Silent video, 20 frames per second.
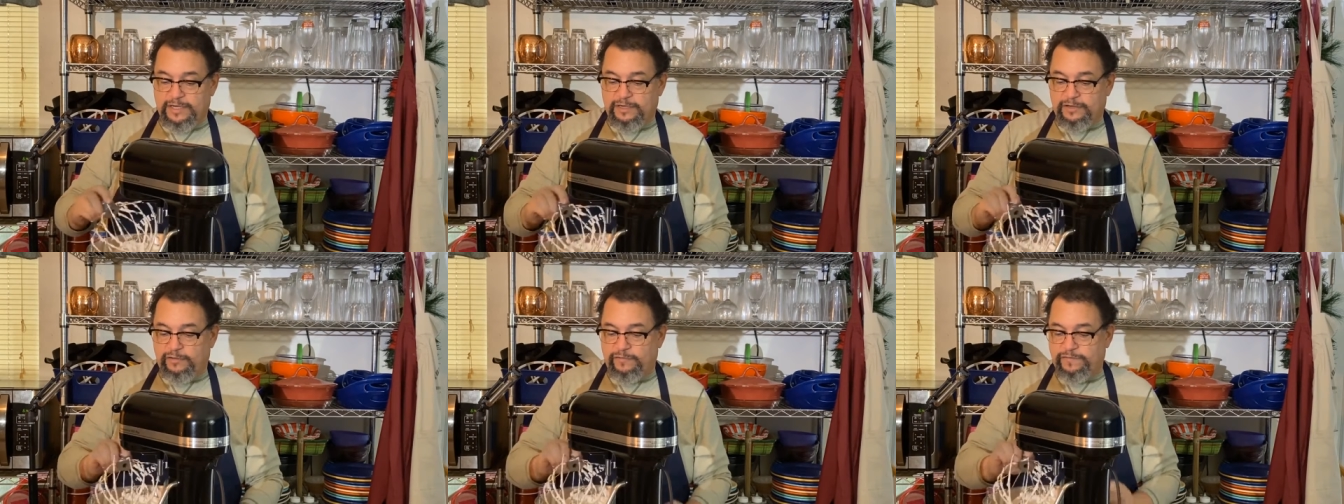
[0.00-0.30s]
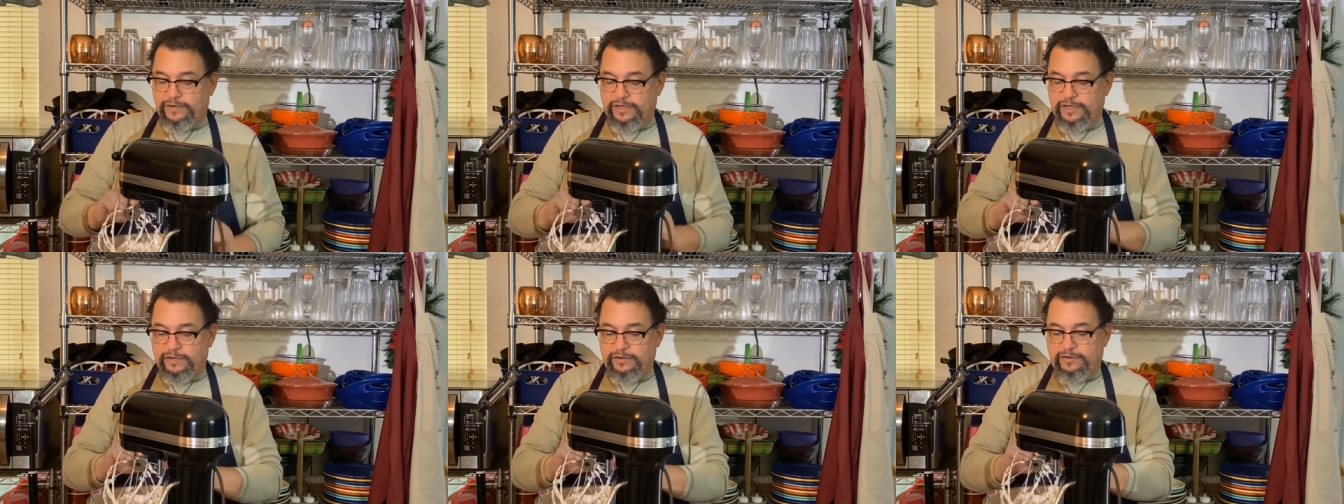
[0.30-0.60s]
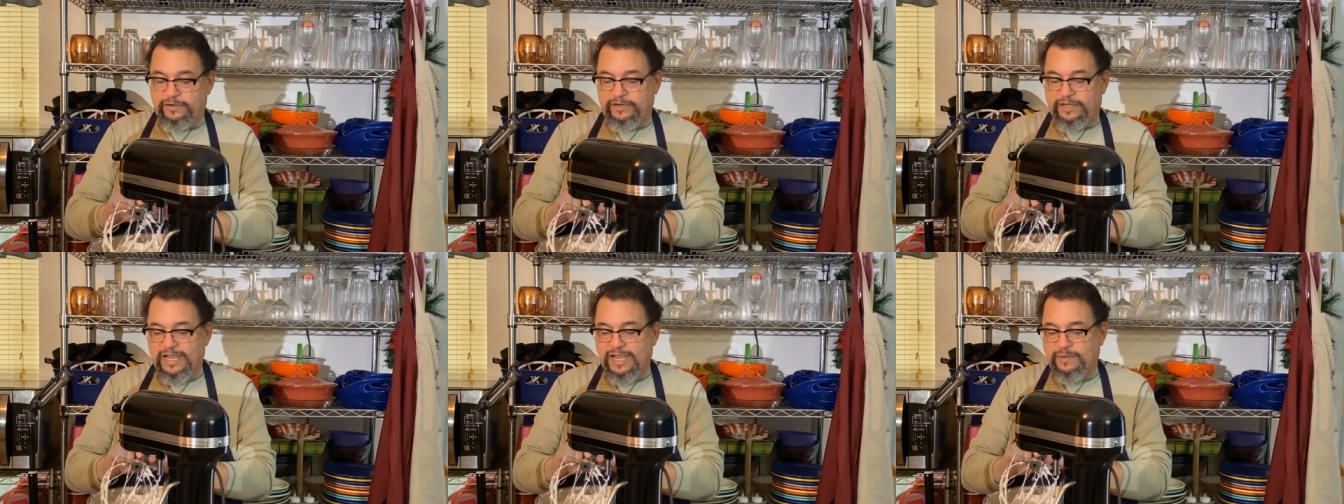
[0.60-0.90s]
and over
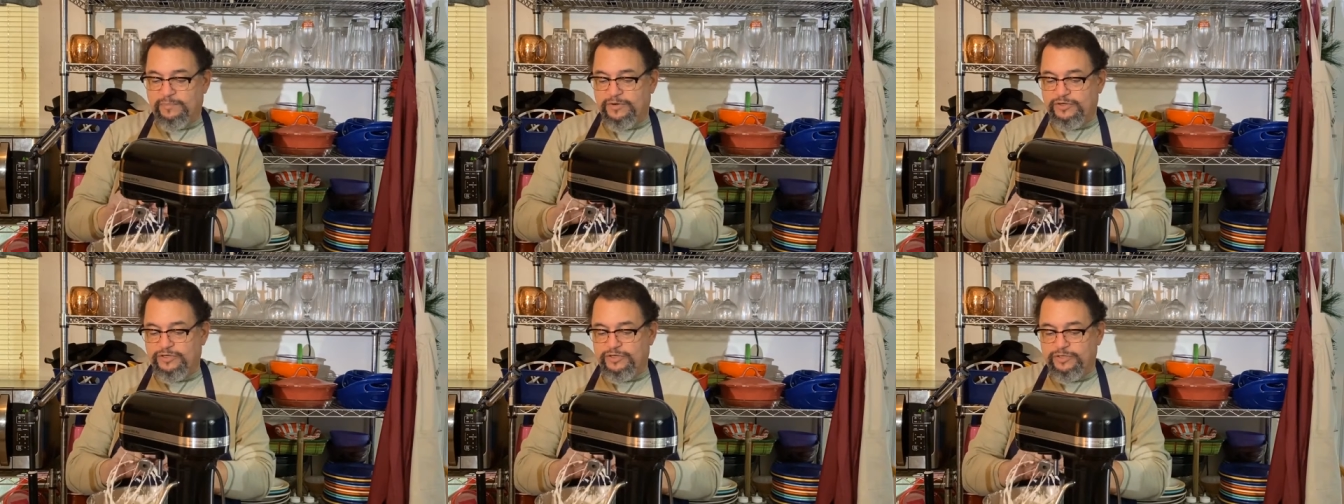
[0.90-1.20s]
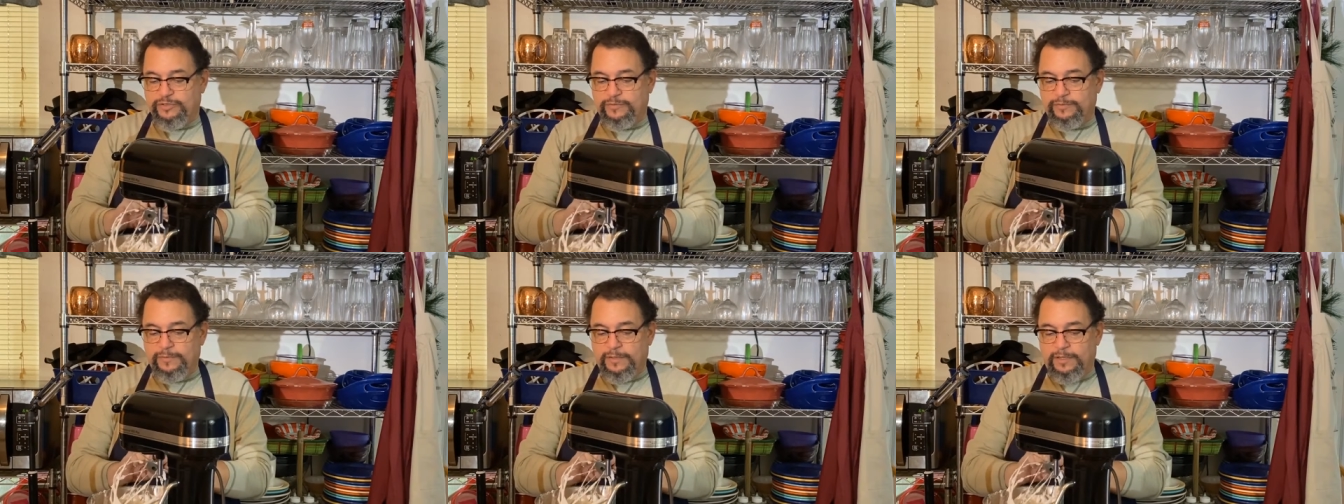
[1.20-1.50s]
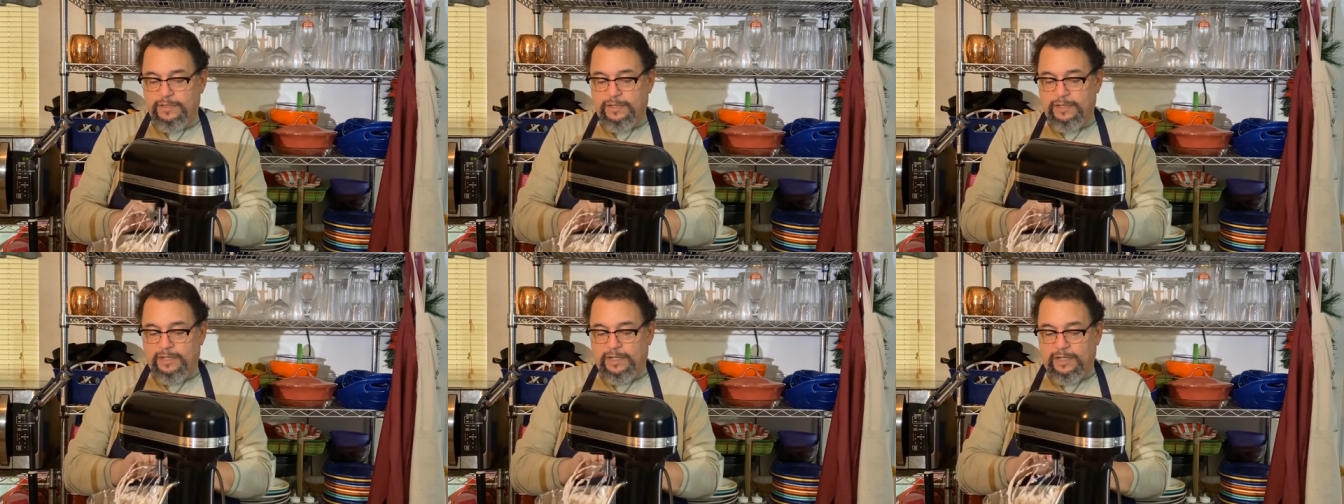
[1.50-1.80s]
here on camera too,
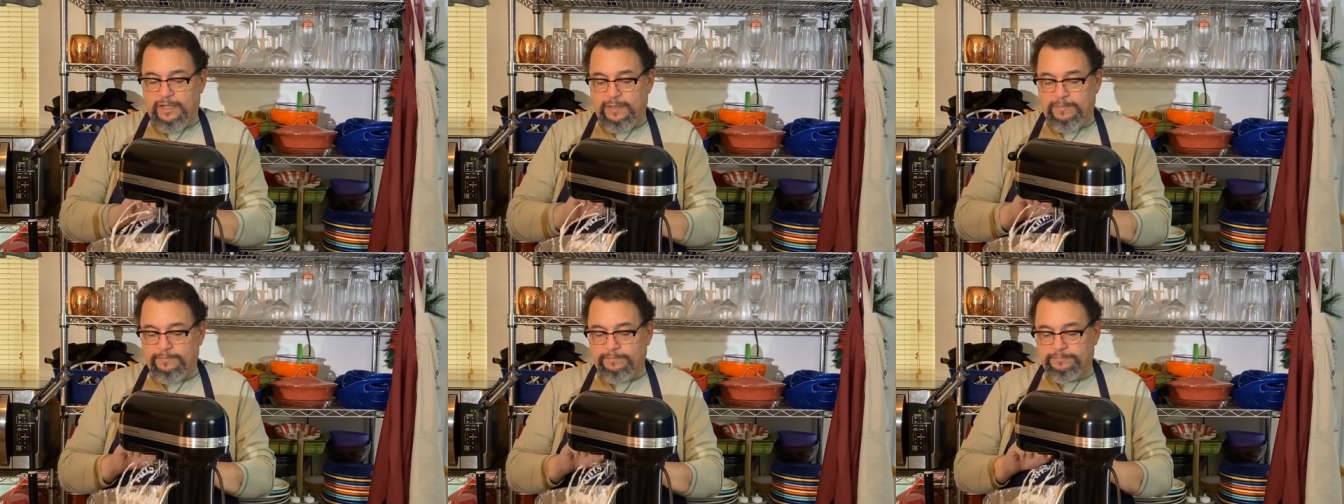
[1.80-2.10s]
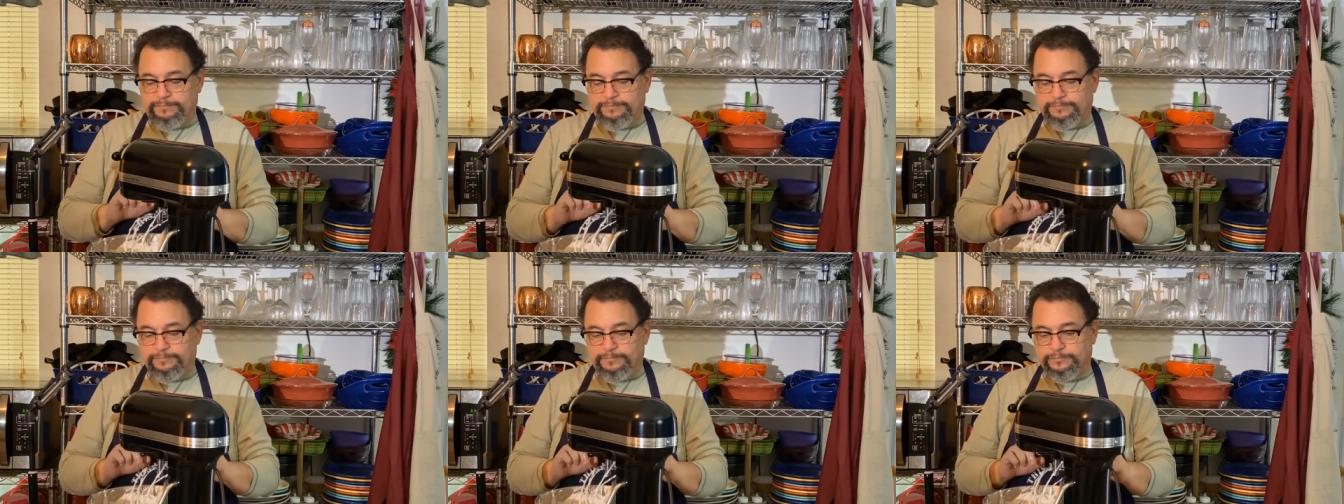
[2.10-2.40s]
what